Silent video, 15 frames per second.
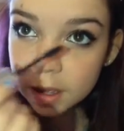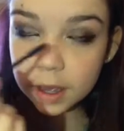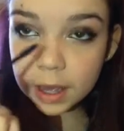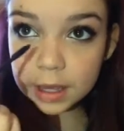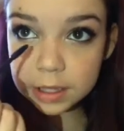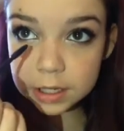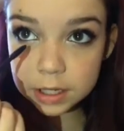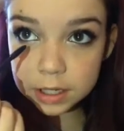
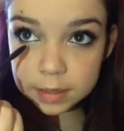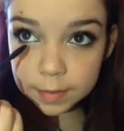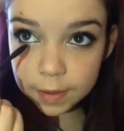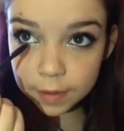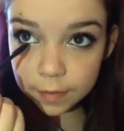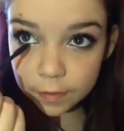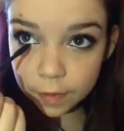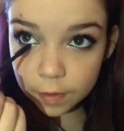It's just
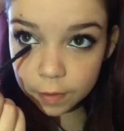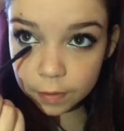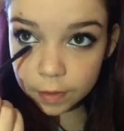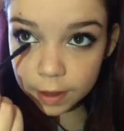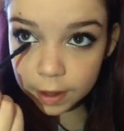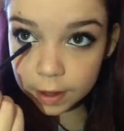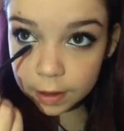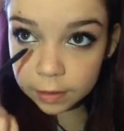my phone
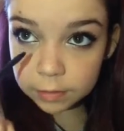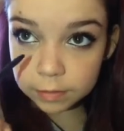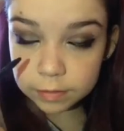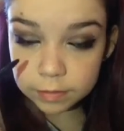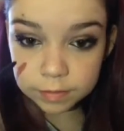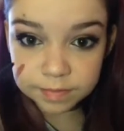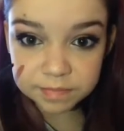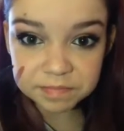light.
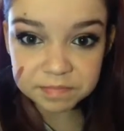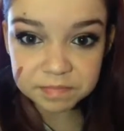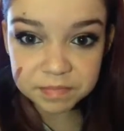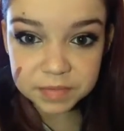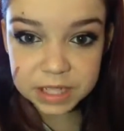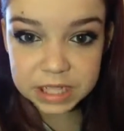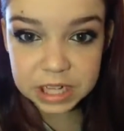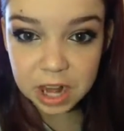
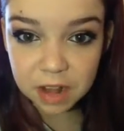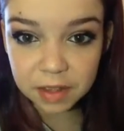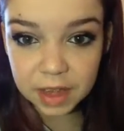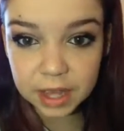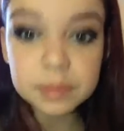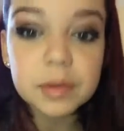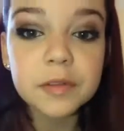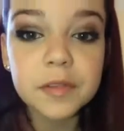It's not
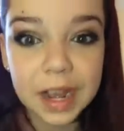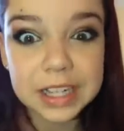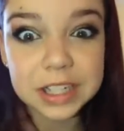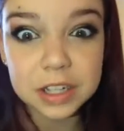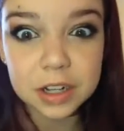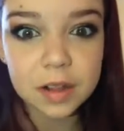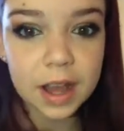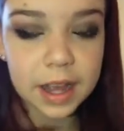like
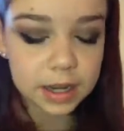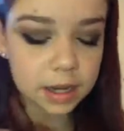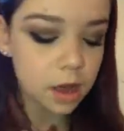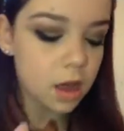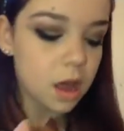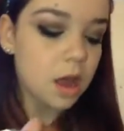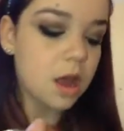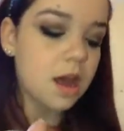professional light.
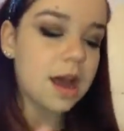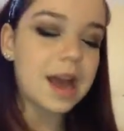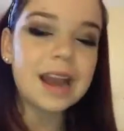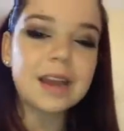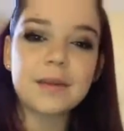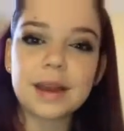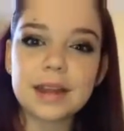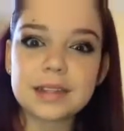
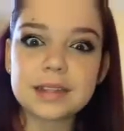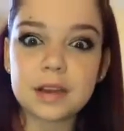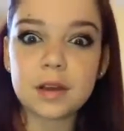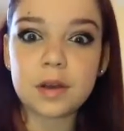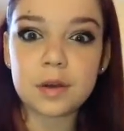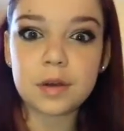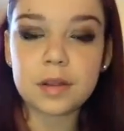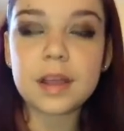Anyway,
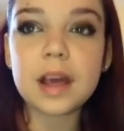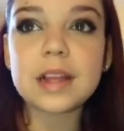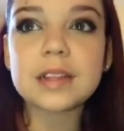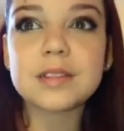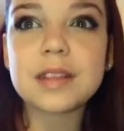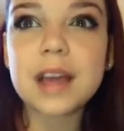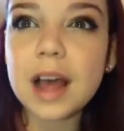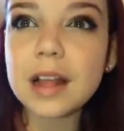so that's
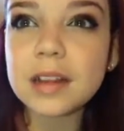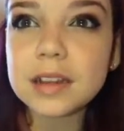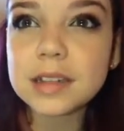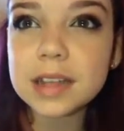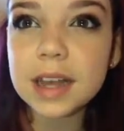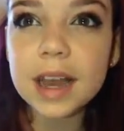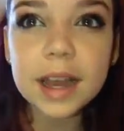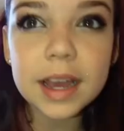what that
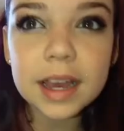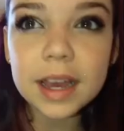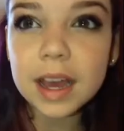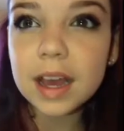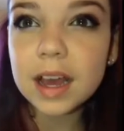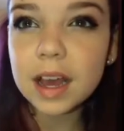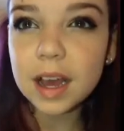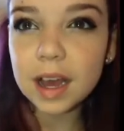looks like.
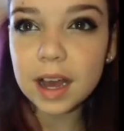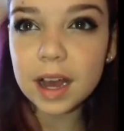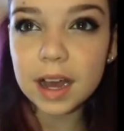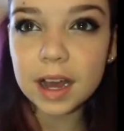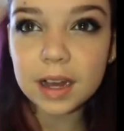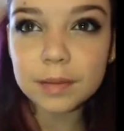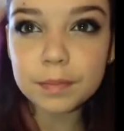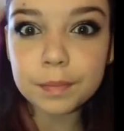
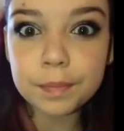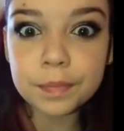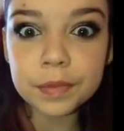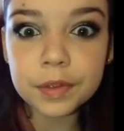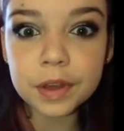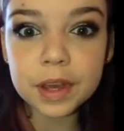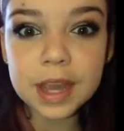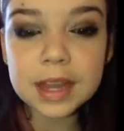
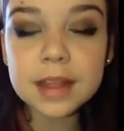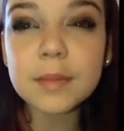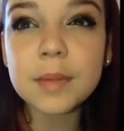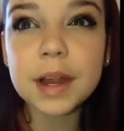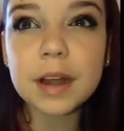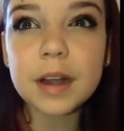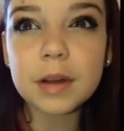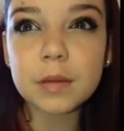Looking in the
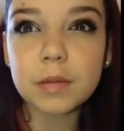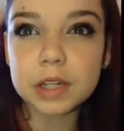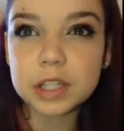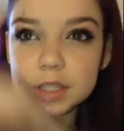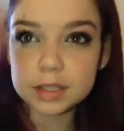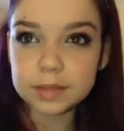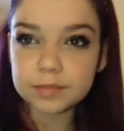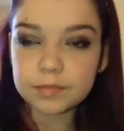mirror, which
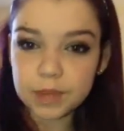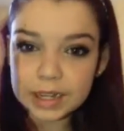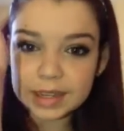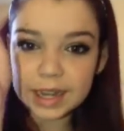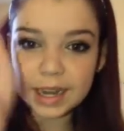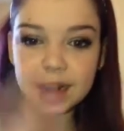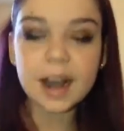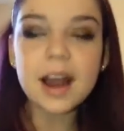is right
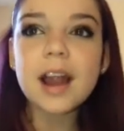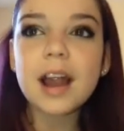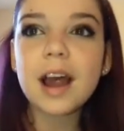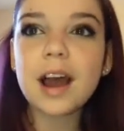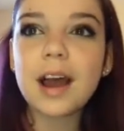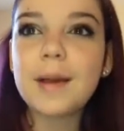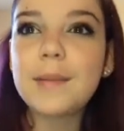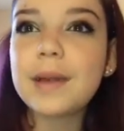there,
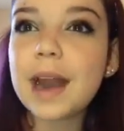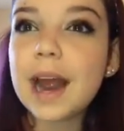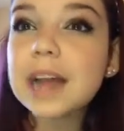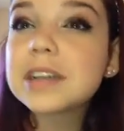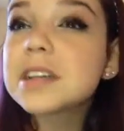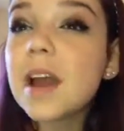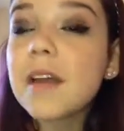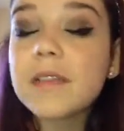and
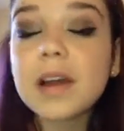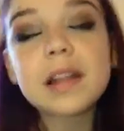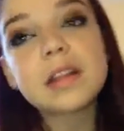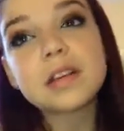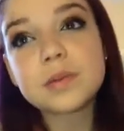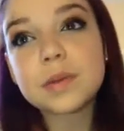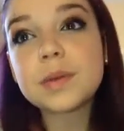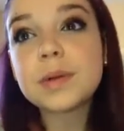actually I find it
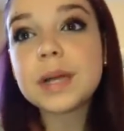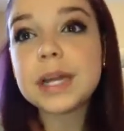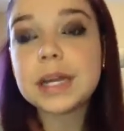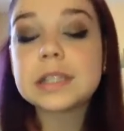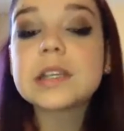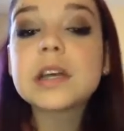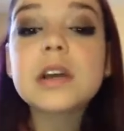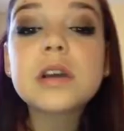looks really pretty,
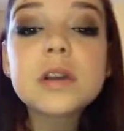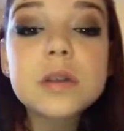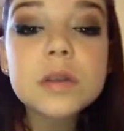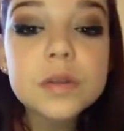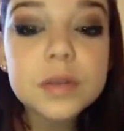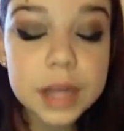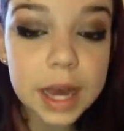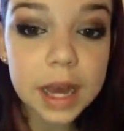
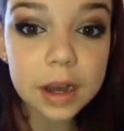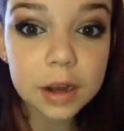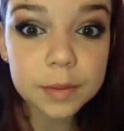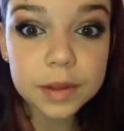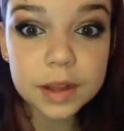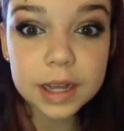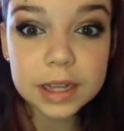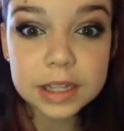so yeah, I hope
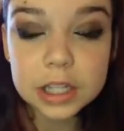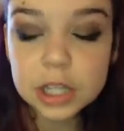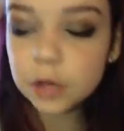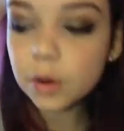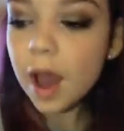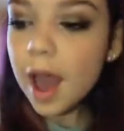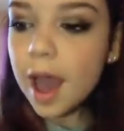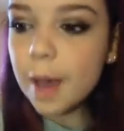you like it
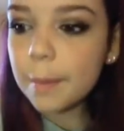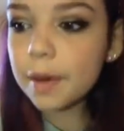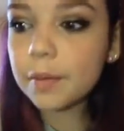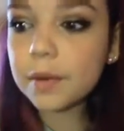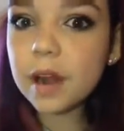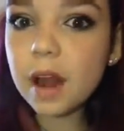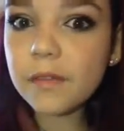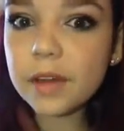too. But
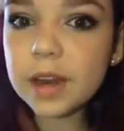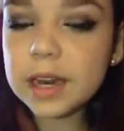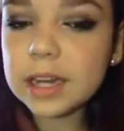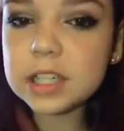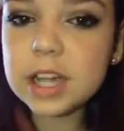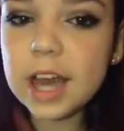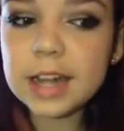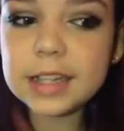we're not
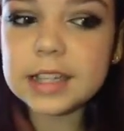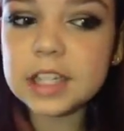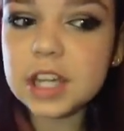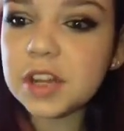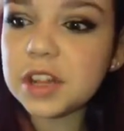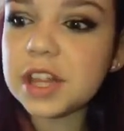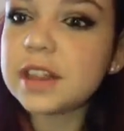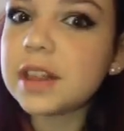finished yet, so
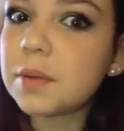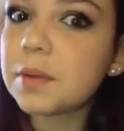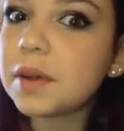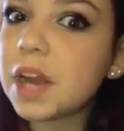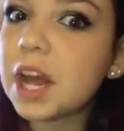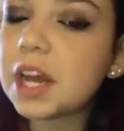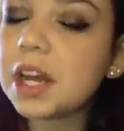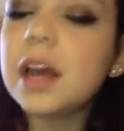don't think that we're
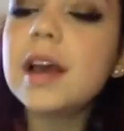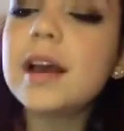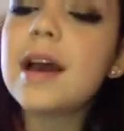done.